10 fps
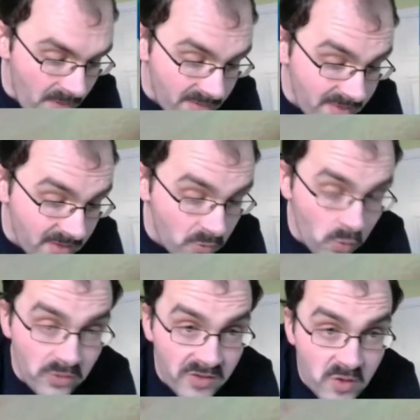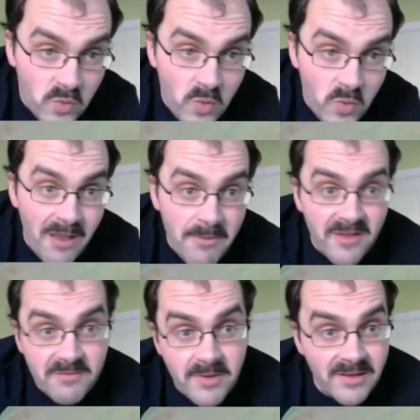in order to help us
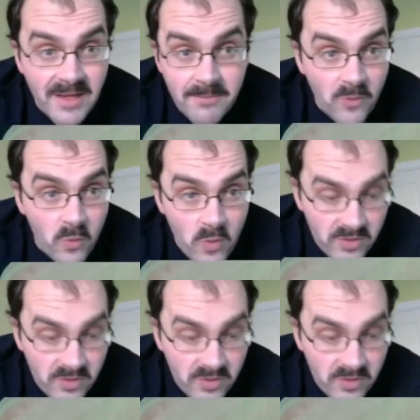build up towards the